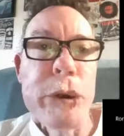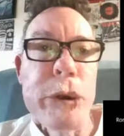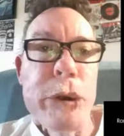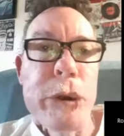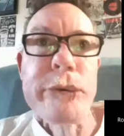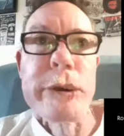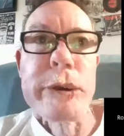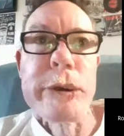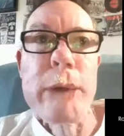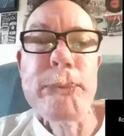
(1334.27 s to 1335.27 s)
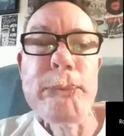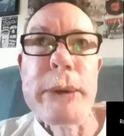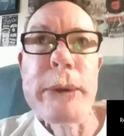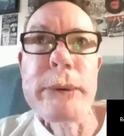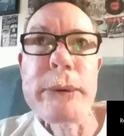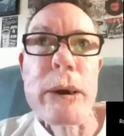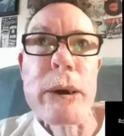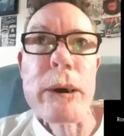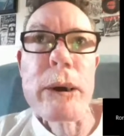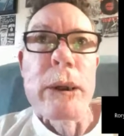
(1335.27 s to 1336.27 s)
really crazy that I've been
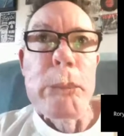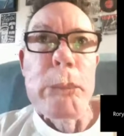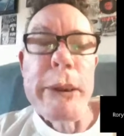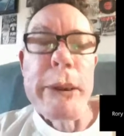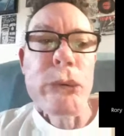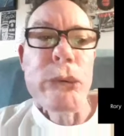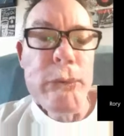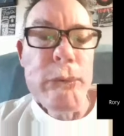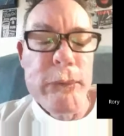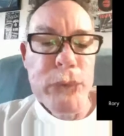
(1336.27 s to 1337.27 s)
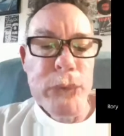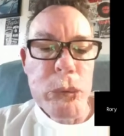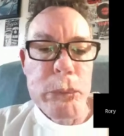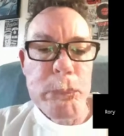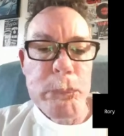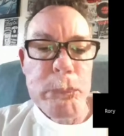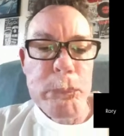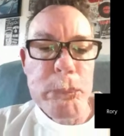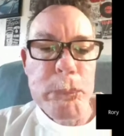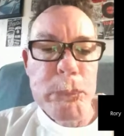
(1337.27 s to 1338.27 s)
making oil for a few other
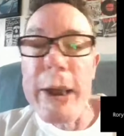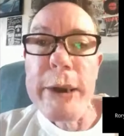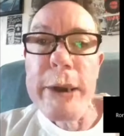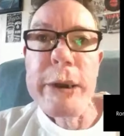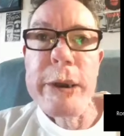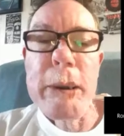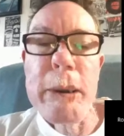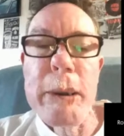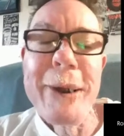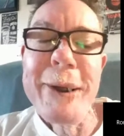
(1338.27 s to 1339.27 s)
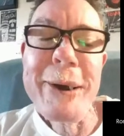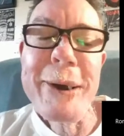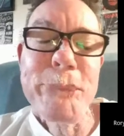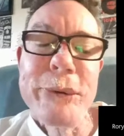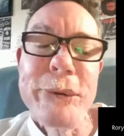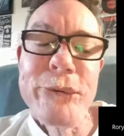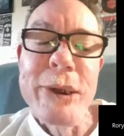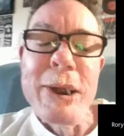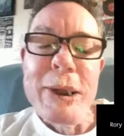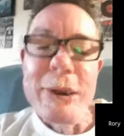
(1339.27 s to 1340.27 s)
people and not had any on my end, which,
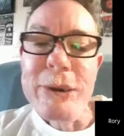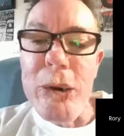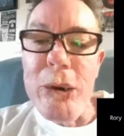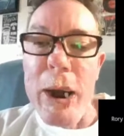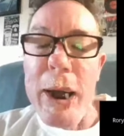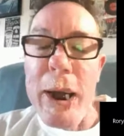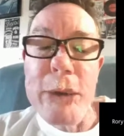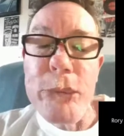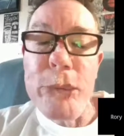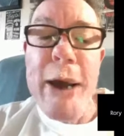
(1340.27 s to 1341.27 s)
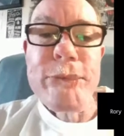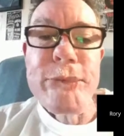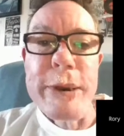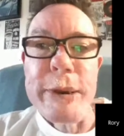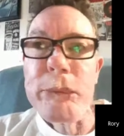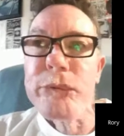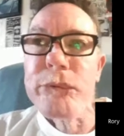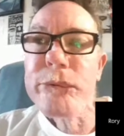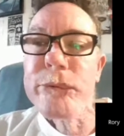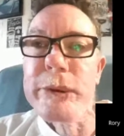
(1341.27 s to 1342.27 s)
I don't have any, which
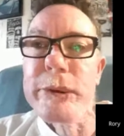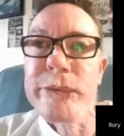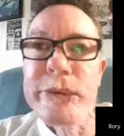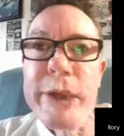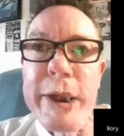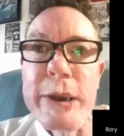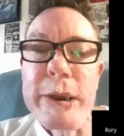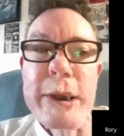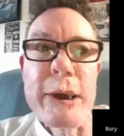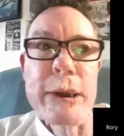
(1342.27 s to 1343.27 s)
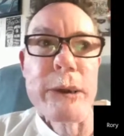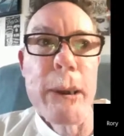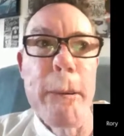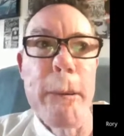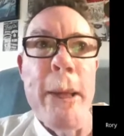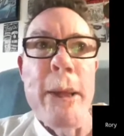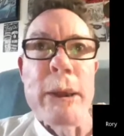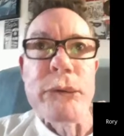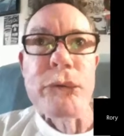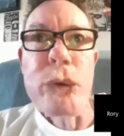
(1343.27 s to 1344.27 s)
is insane. And
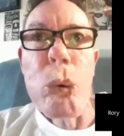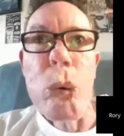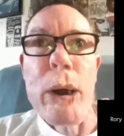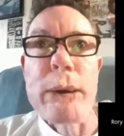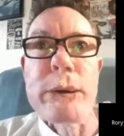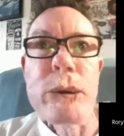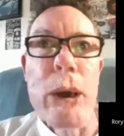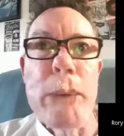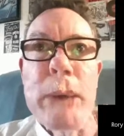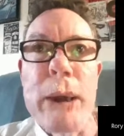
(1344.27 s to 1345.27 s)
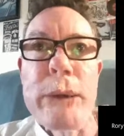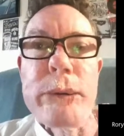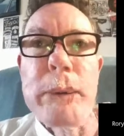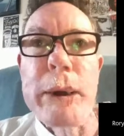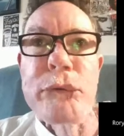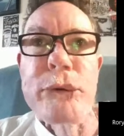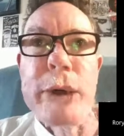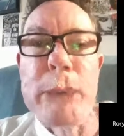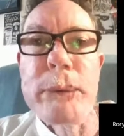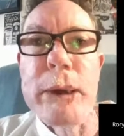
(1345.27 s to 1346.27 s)
so, I'm not in the best
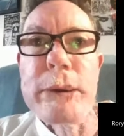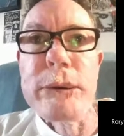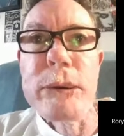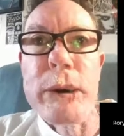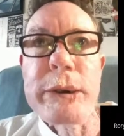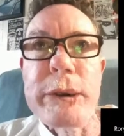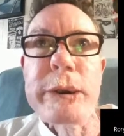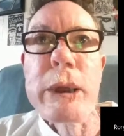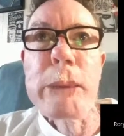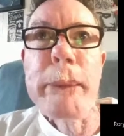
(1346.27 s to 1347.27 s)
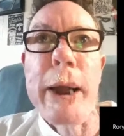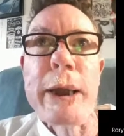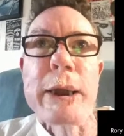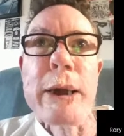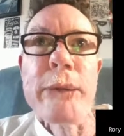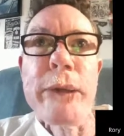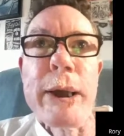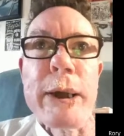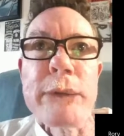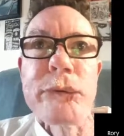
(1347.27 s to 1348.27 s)
shape, and I need to get back on
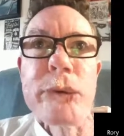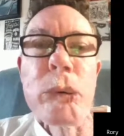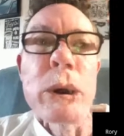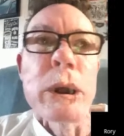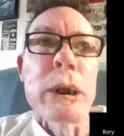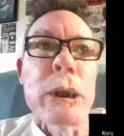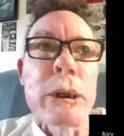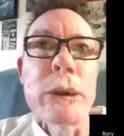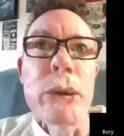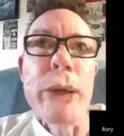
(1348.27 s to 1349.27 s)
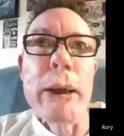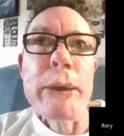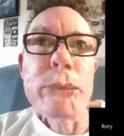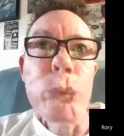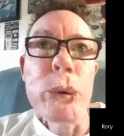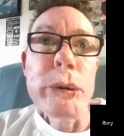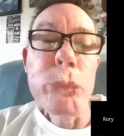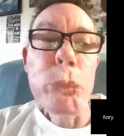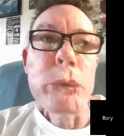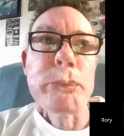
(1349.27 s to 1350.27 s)
that. So, that really
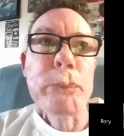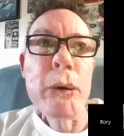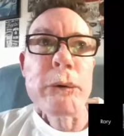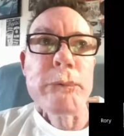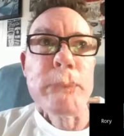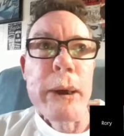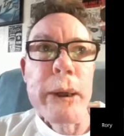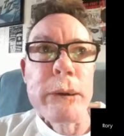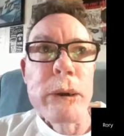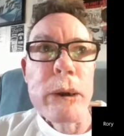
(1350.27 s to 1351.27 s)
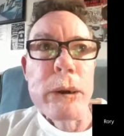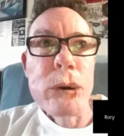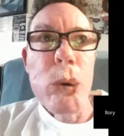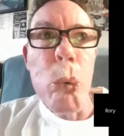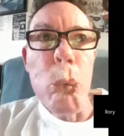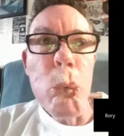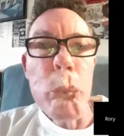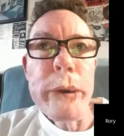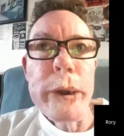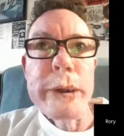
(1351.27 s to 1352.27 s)
was part of my goal
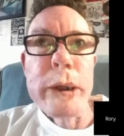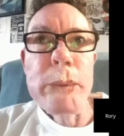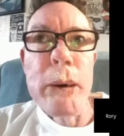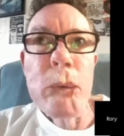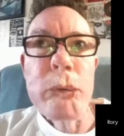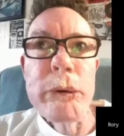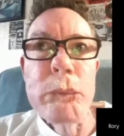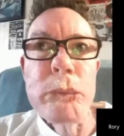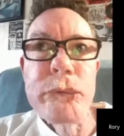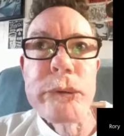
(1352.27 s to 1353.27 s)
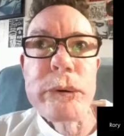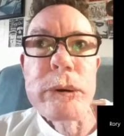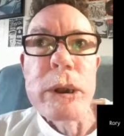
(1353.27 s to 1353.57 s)
when I came out here, was to,